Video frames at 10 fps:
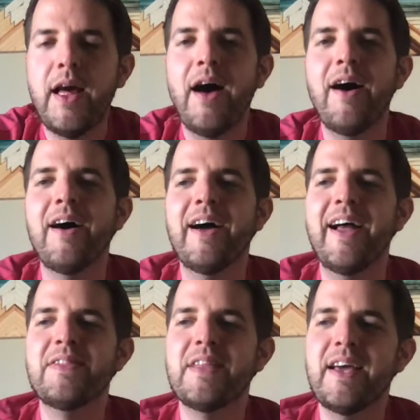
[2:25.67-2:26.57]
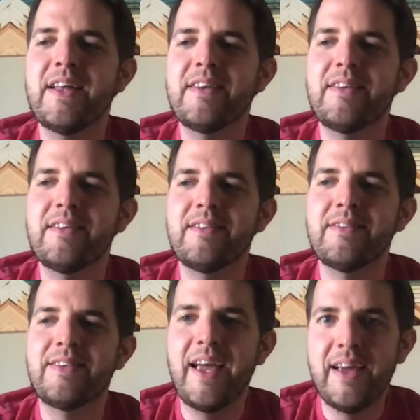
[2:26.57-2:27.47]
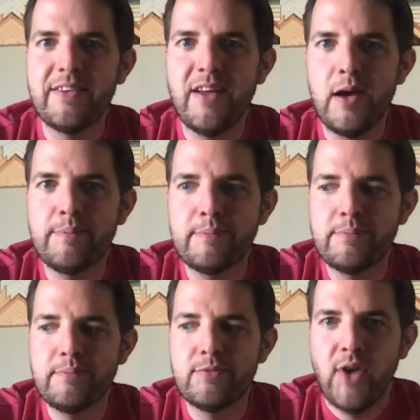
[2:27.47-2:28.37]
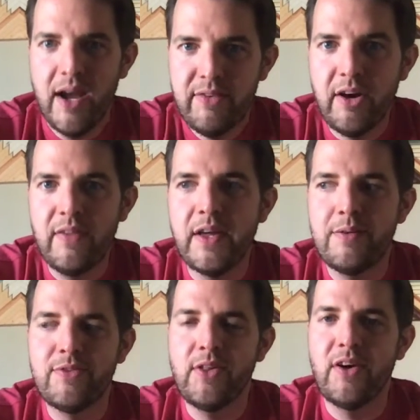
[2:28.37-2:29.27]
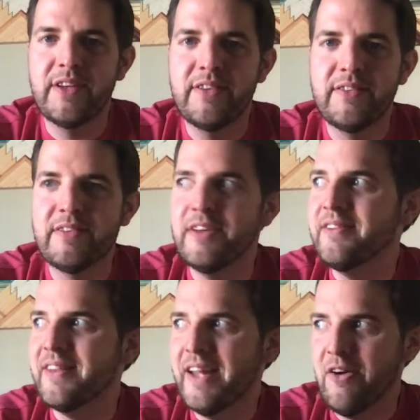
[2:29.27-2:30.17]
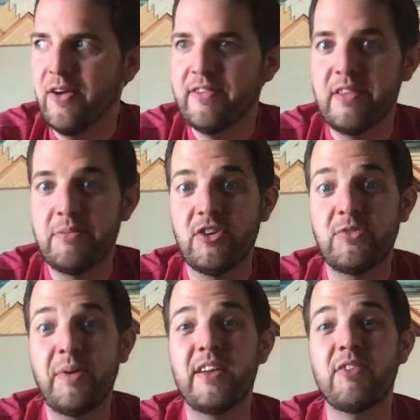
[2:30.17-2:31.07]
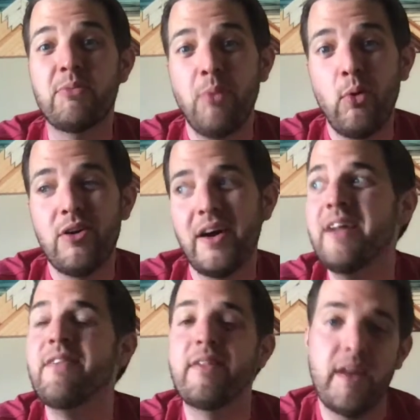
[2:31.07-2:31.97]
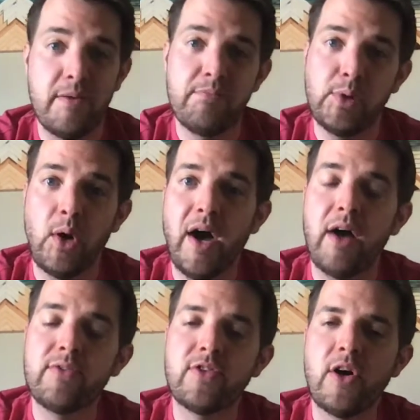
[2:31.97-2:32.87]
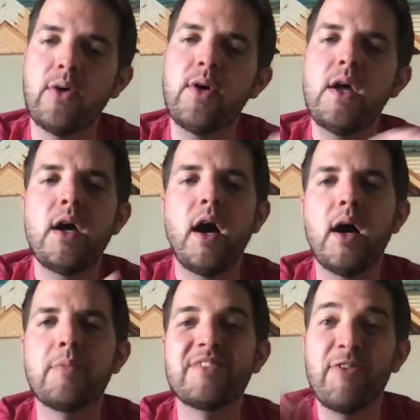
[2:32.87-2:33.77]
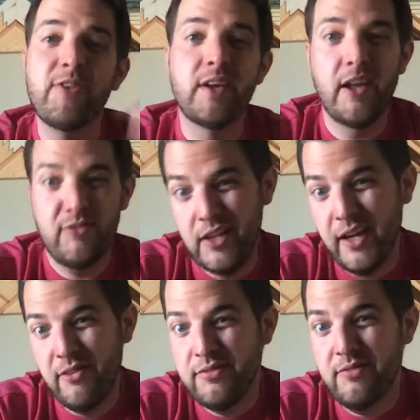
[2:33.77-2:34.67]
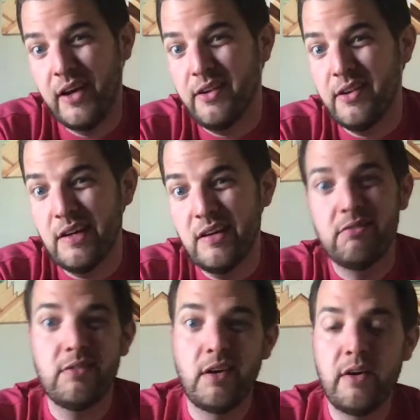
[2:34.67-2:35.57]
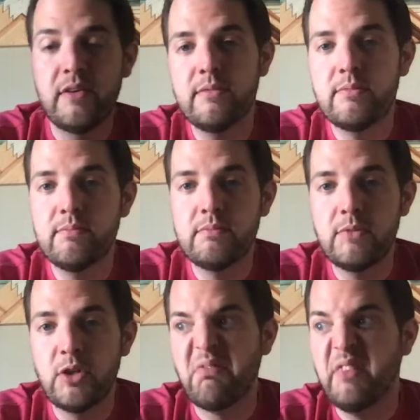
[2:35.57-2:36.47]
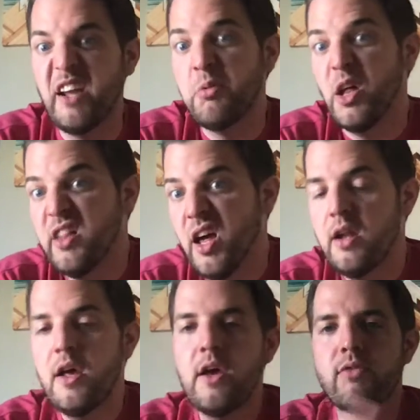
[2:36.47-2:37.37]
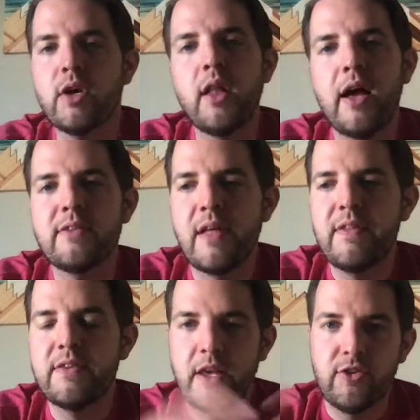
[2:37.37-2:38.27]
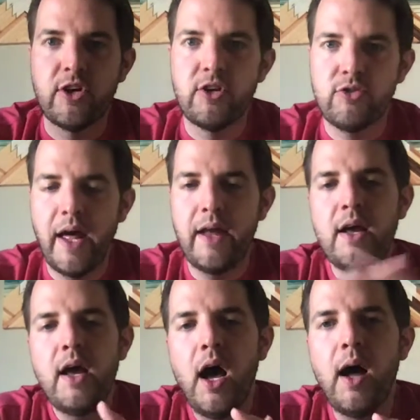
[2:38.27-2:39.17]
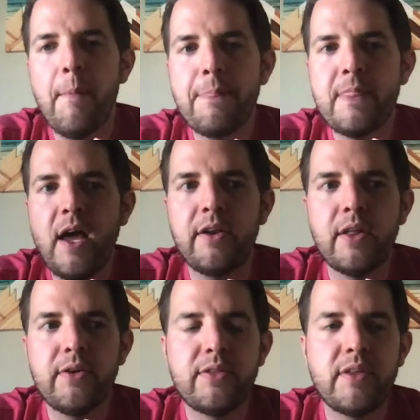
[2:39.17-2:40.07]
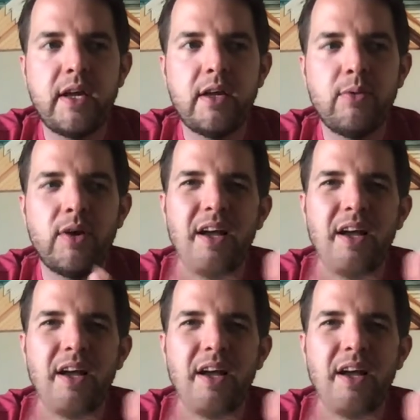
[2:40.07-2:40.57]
and then they end up driving on them for long distances. That causes them to expand even more, and then they blow out. So definitely kind of a life idea there. Think about that. Realize that these things are going to do that. Another thing,